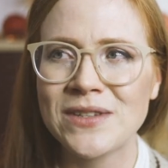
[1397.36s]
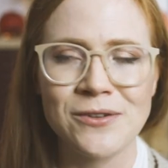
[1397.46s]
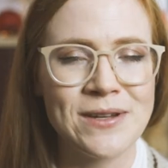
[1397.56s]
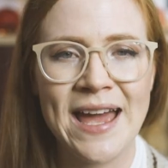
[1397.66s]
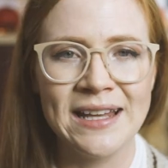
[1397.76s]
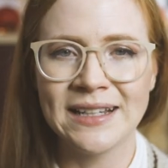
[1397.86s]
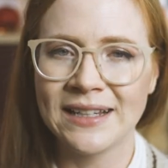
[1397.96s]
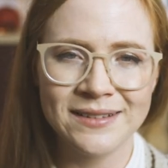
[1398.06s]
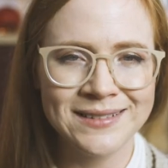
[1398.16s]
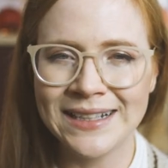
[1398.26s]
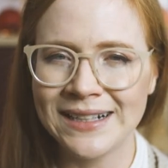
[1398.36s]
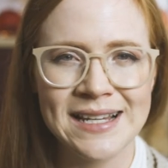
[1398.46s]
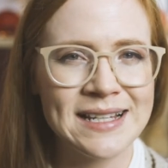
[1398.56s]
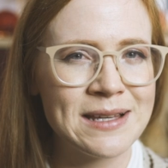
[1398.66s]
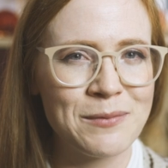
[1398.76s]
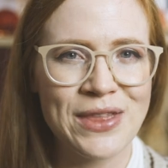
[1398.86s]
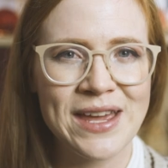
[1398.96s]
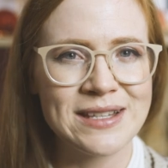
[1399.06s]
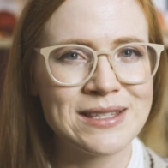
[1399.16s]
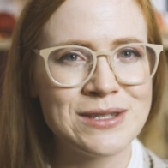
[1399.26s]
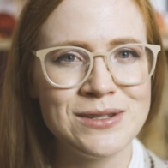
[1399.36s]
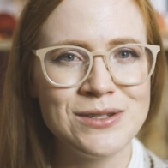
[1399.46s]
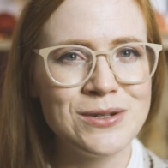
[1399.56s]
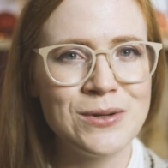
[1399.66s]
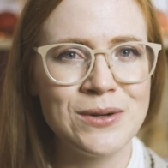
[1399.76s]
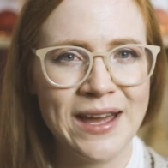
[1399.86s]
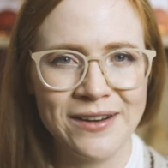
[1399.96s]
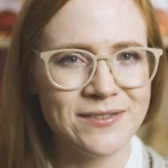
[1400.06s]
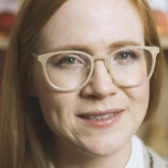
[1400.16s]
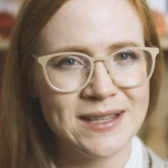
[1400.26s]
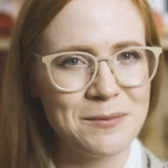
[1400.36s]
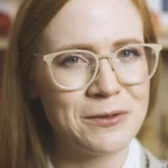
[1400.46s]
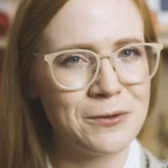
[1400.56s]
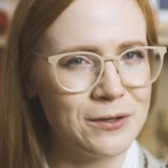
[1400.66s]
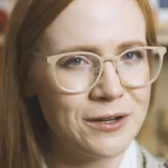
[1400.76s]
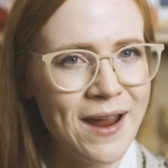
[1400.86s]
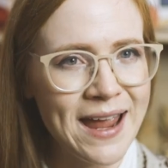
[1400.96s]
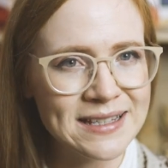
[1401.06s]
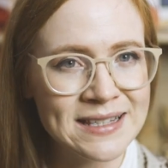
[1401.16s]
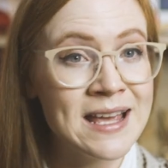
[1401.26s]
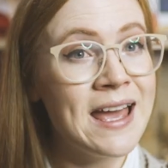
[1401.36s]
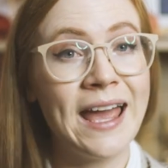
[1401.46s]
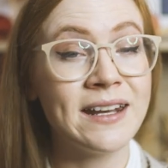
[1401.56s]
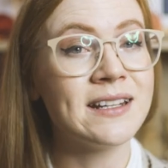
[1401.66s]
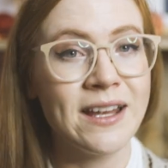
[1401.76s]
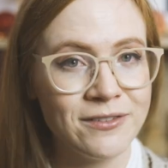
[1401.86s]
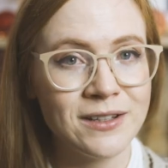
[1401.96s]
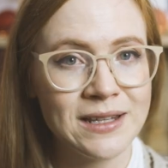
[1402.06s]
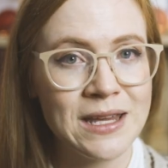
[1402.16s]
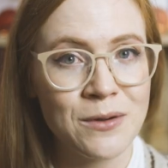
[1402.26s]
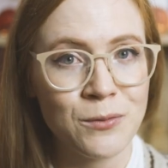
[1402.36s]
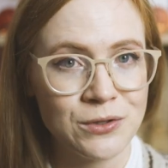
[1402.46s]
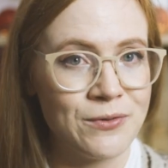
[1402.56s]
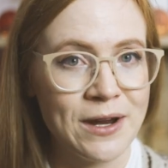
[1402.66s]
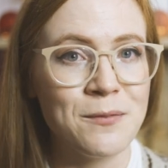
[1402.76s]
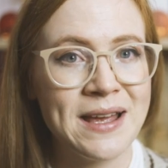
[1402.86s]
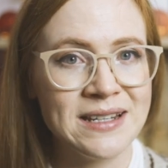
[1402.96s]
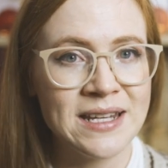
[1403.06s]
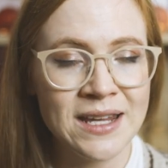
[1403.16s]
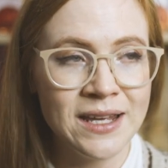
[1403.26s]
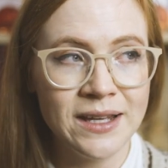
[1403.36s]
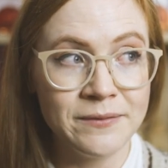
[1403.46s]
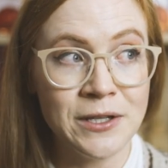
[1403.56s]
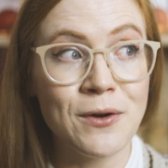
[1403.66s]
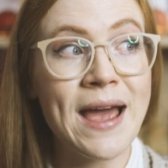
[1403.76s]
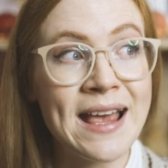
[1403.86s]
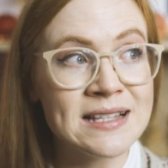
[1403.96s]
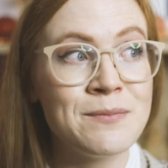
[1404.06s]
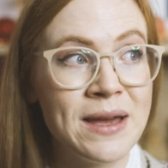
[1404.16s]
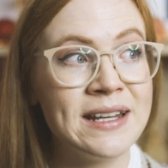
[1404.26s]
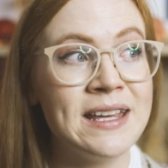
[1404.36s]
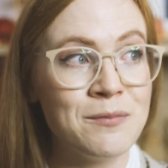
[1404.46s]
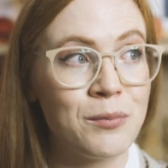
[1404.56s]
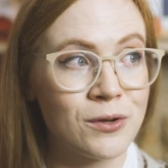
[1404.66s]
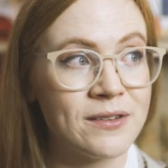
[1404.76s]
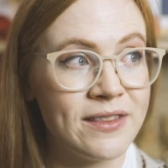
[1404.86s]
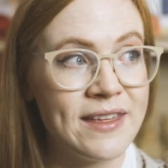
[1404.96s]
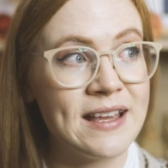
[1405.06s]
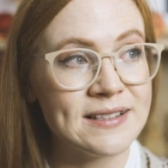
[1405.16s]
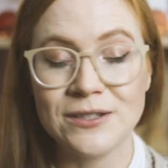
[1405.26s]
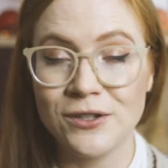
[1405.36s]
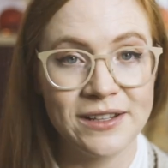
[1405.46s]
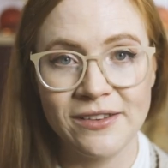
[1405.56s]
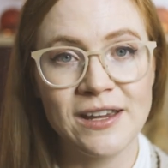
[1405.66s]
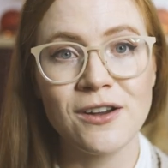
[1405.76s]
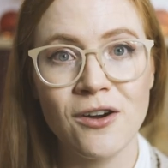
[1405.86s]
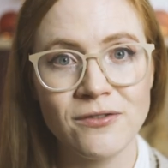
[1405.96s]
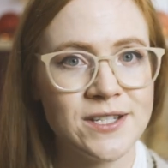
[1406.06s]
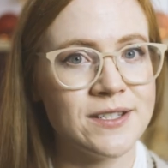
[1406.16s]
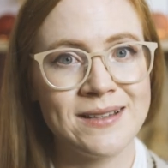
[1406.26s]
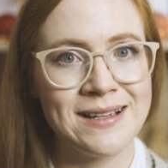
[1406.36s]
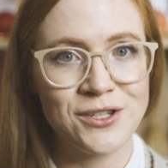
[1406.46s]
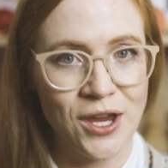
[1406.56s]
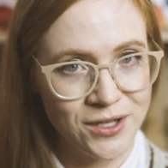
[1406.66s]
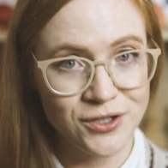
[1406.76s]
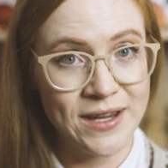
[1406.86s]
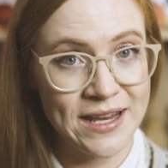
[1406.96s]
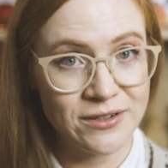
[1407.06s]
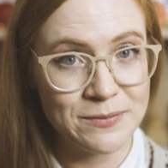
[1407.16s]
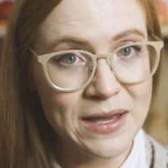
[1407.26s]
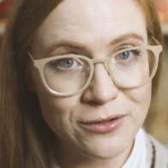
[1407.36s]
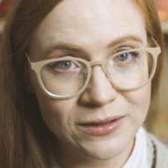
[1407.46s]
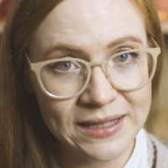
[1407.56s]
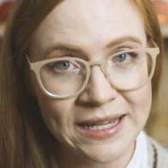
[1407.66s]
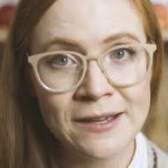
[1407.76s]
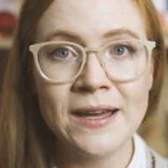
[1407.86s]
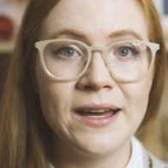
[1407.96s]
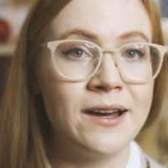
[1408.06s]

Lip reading: So yeah, like clearly some things do kind of slip through the cracks, and I definitely would recommend, you know, as many important things as you can think of, just like change the address manually,